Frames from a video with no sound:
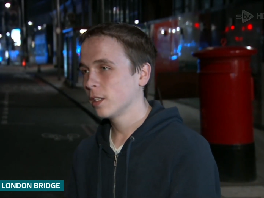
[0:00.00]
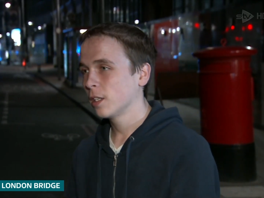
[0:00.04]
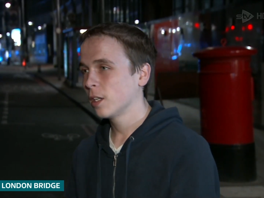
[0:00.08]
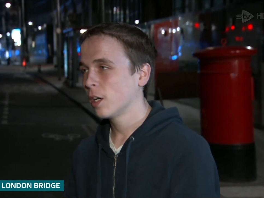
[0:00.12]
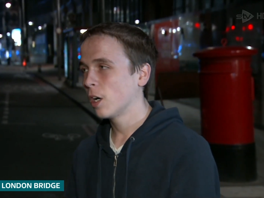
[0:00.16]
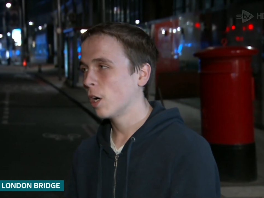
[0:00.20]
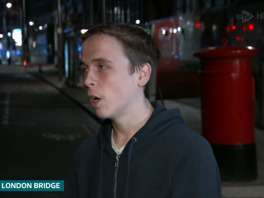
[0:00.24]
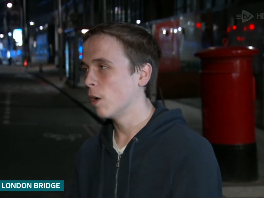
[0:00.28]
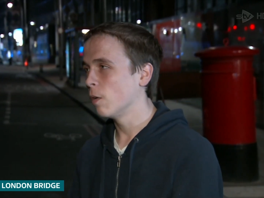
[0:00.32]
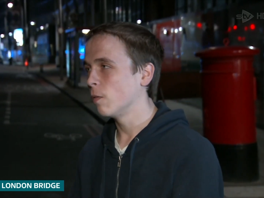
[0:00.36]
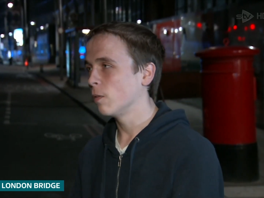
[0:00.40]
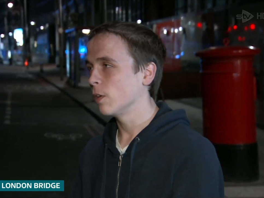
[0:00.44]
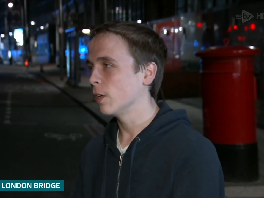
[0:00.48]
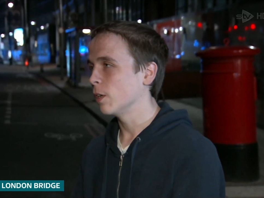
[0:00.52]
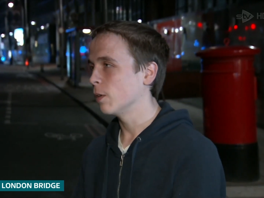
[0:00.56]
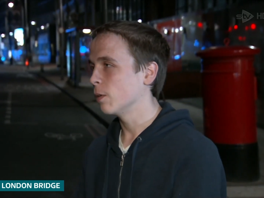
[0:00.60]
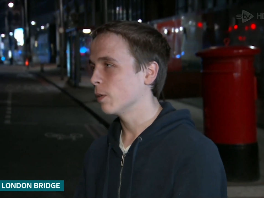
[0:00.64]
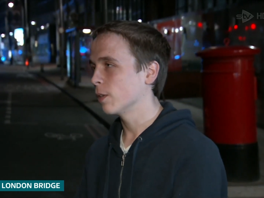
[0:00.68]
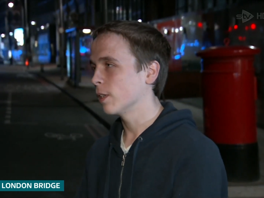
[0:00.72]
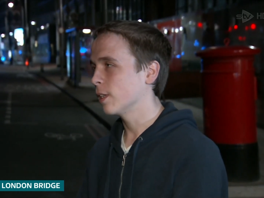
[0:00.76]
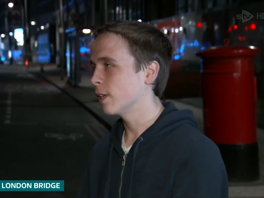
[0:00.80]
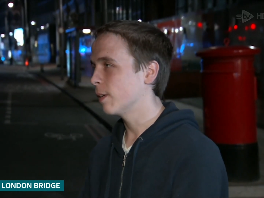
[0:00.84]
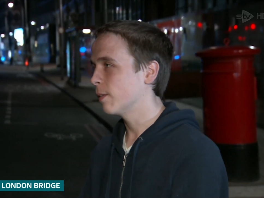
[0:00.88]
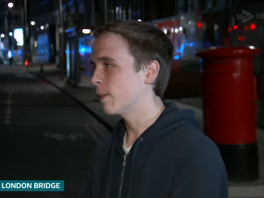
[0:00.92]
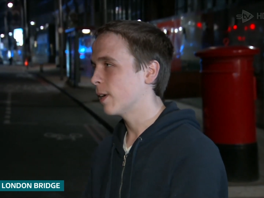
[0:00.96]
hopefully it
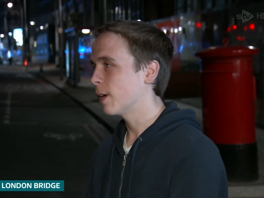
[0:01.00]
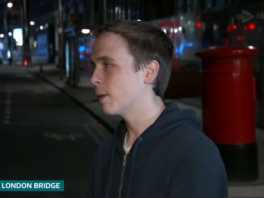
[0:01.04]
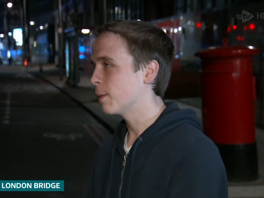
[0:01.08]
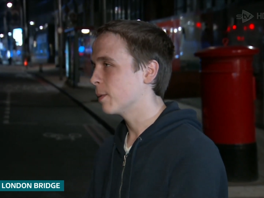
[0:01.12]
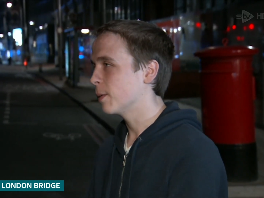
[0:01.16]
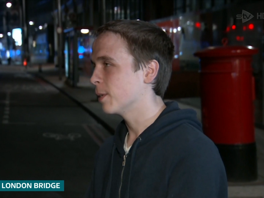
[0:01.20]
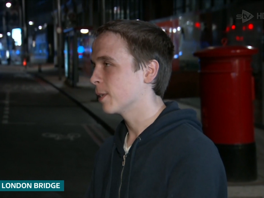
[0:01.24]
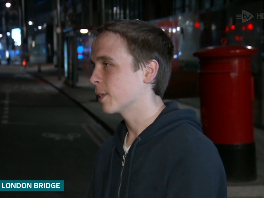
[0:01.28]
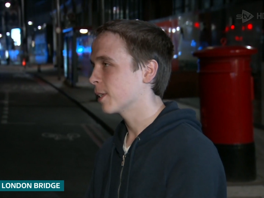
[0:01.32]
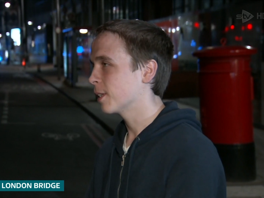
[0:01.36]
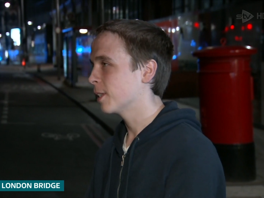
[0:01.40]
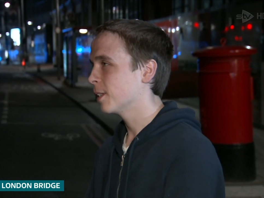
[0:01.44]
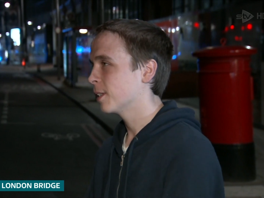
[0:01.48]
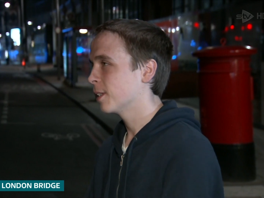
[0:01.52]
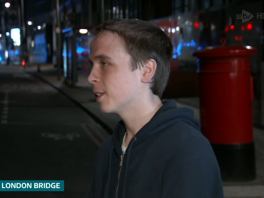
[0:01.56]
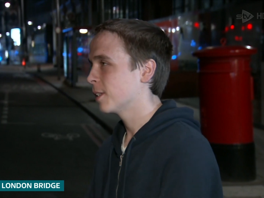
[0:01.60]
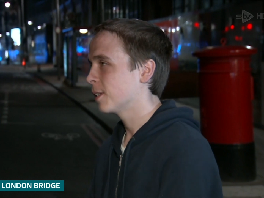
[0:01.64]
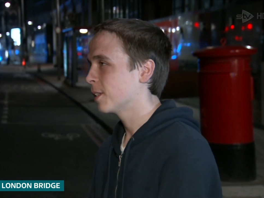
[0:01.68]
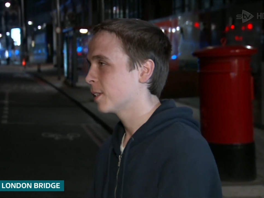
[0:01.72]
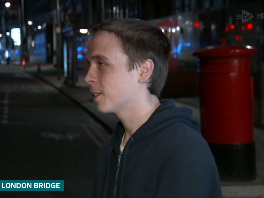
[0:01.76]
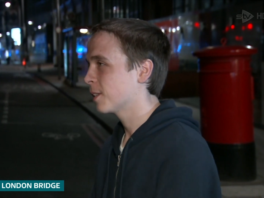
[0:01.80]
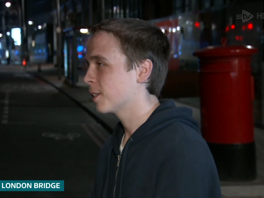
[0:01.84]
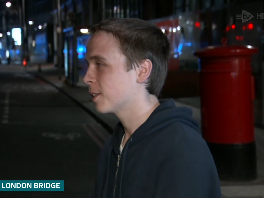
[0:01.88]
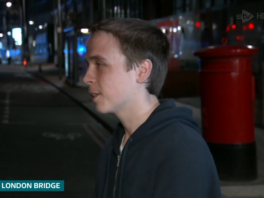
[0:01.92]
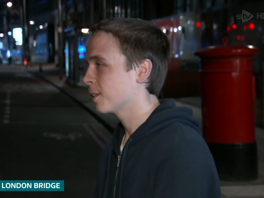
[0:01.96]
will never happen again.
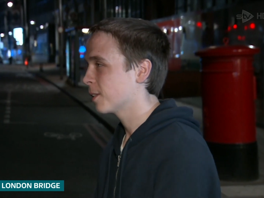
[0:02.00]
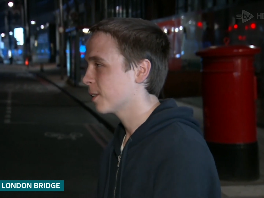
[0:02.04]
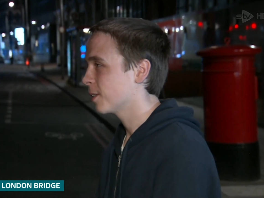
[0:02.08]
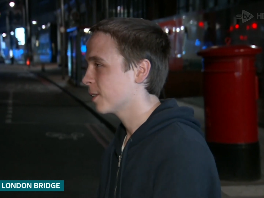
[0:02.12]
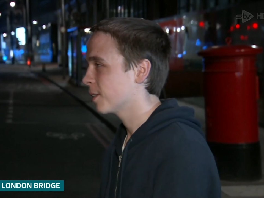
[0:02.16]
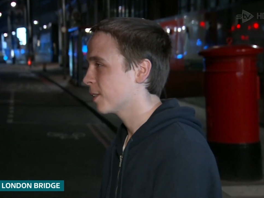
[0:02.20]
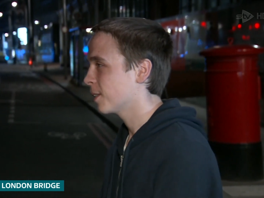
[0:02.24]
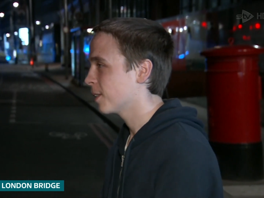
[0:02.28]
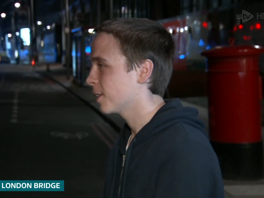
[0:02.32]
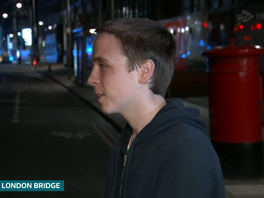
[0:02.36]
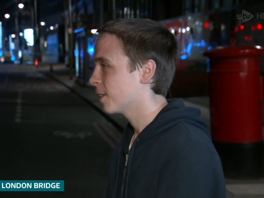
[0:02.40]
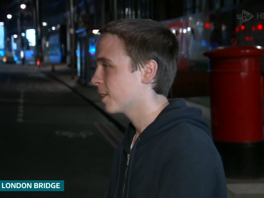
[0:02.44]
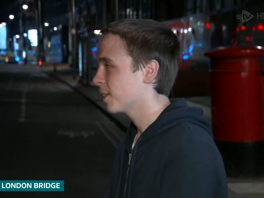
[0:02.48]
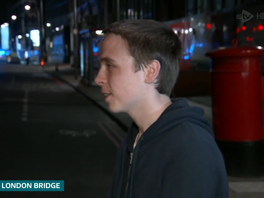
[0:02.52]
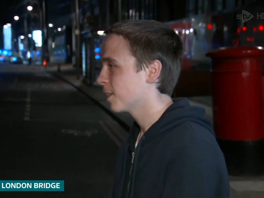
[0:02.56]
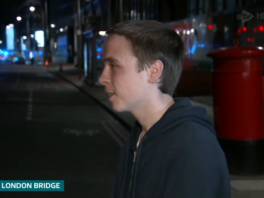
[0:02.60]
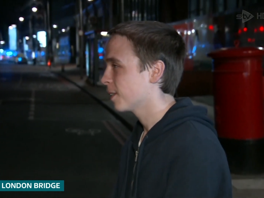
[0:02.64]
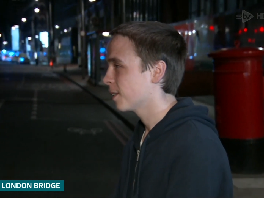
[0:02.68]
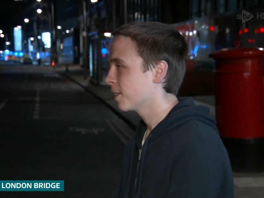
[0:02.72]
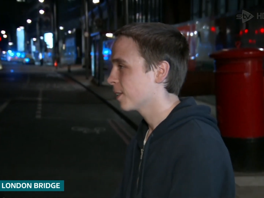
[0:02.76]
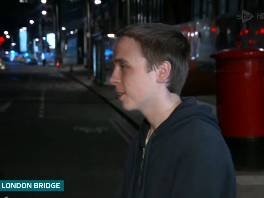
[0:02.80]
What was going through